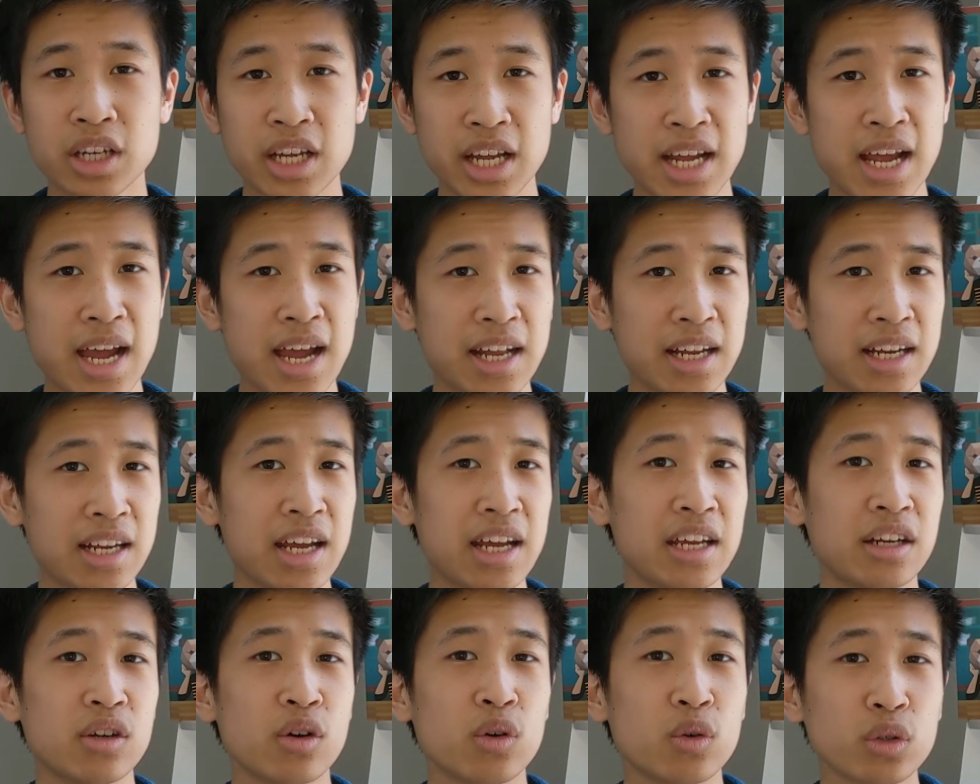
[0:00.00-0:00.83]
Looking at
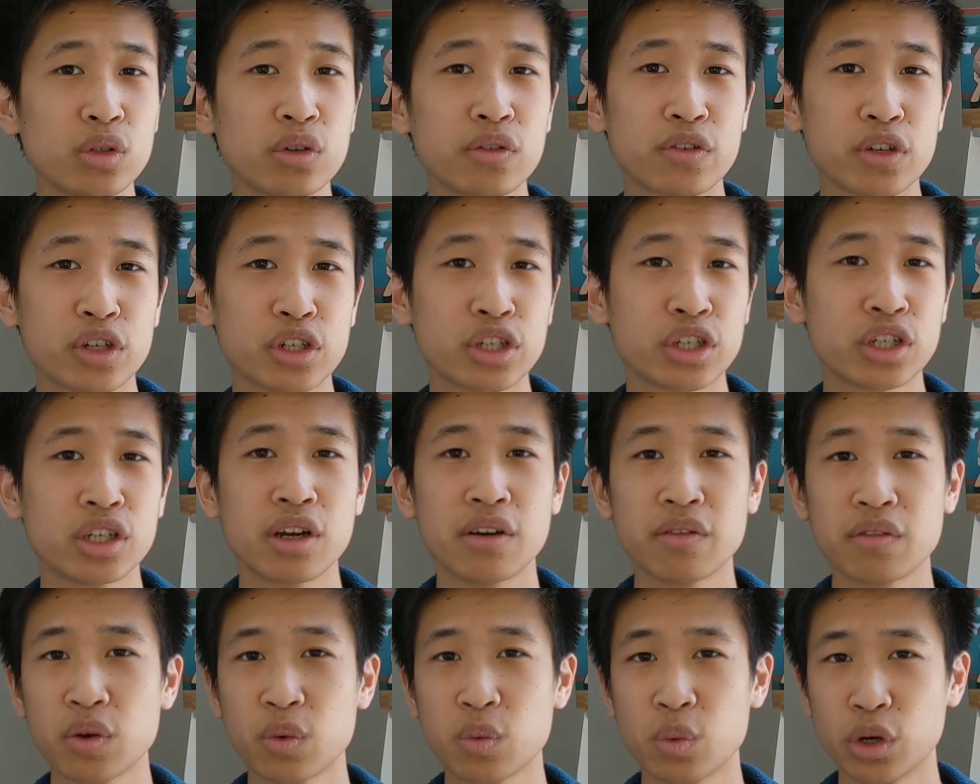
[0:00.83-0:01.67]
an older version
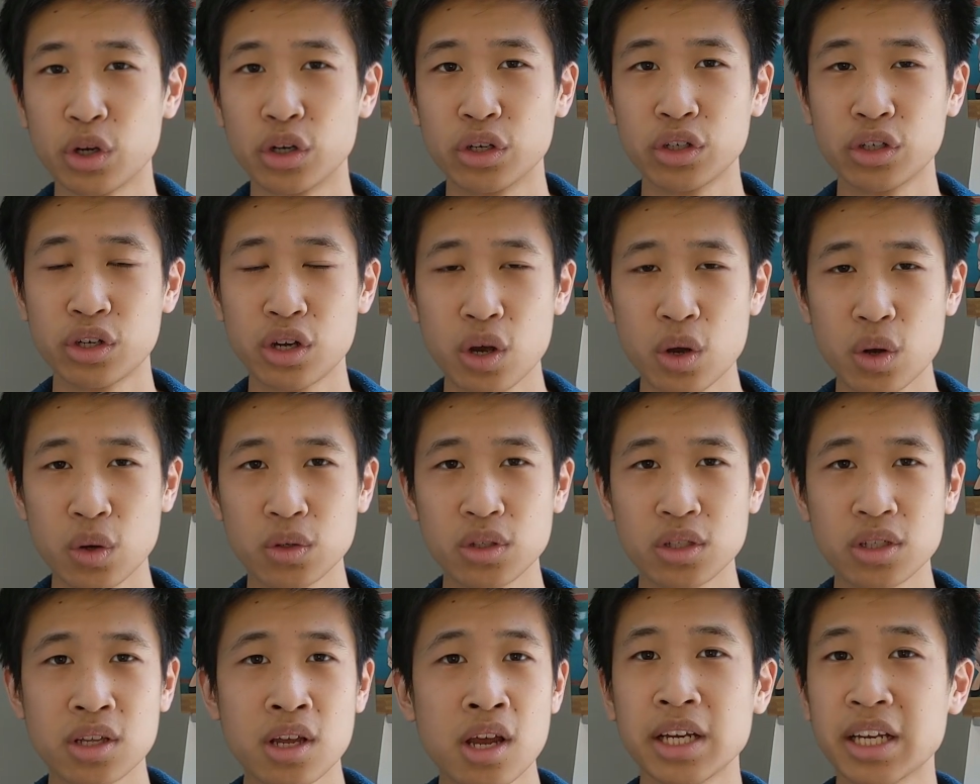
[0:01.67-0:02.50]
of the word
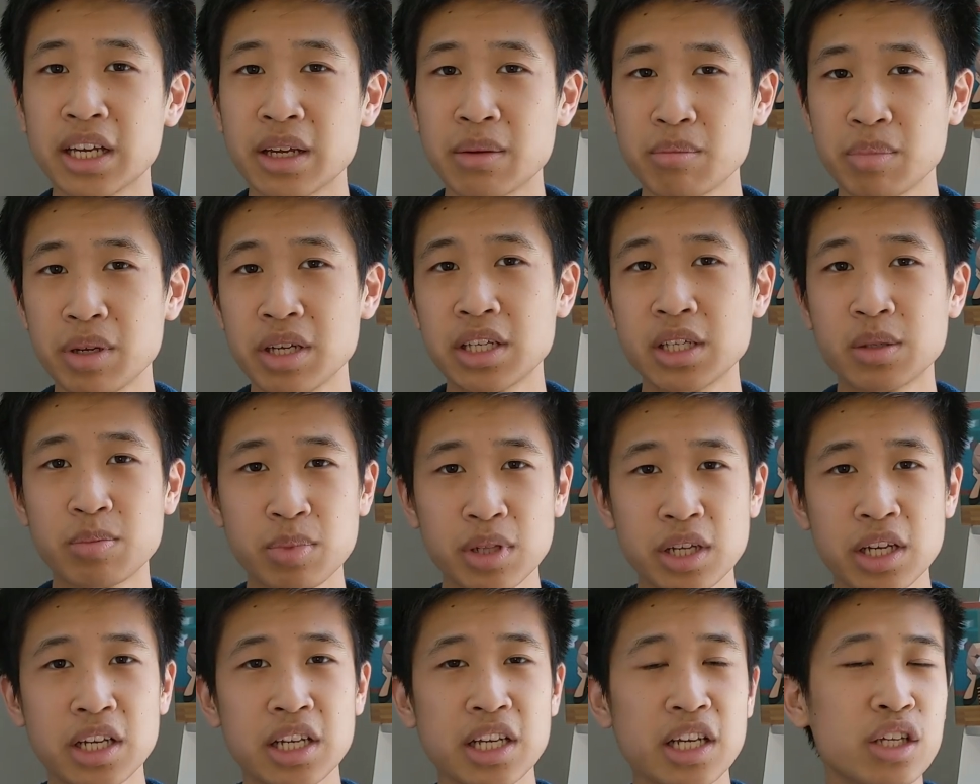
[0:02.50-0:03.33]
ghost, it can be
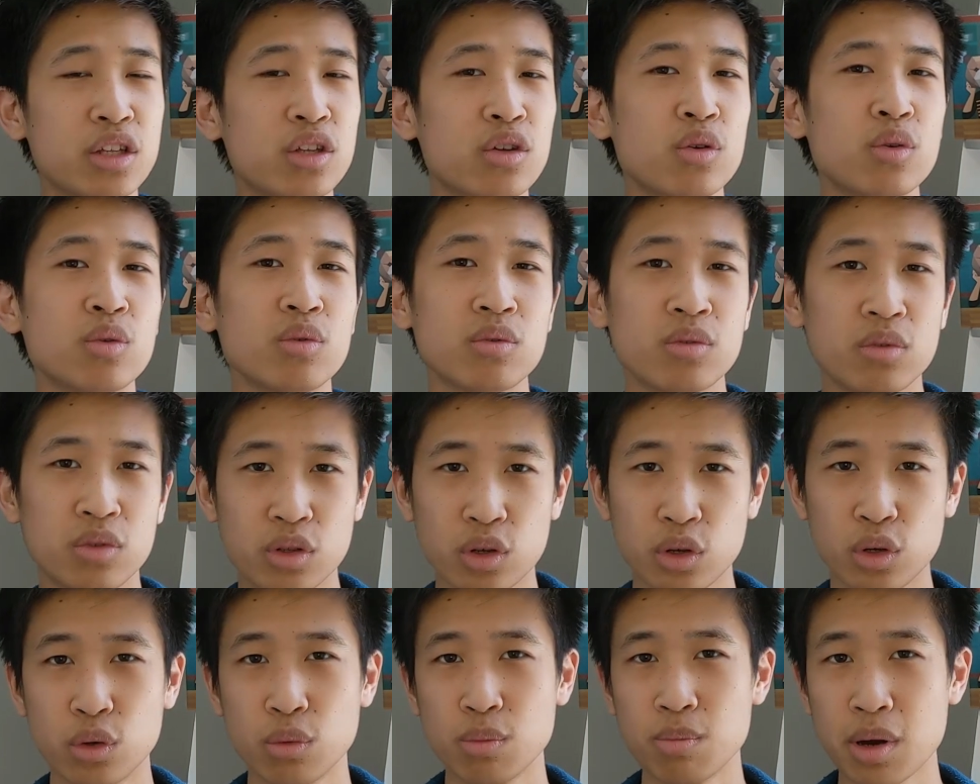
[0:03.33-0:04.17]
split into
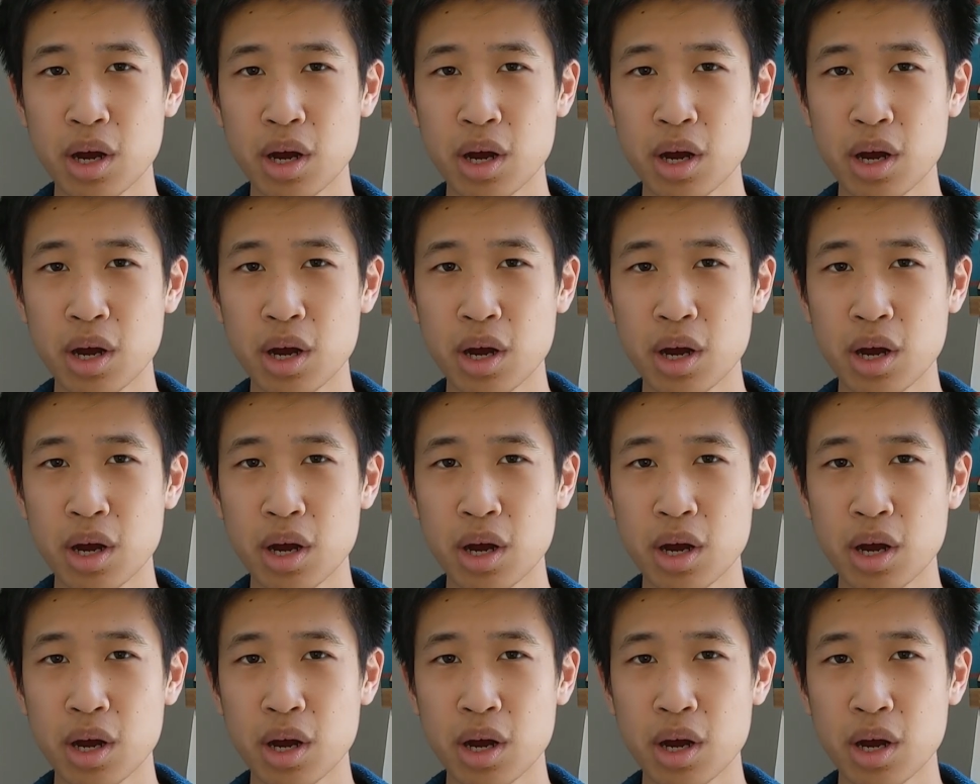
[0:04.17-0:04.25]
two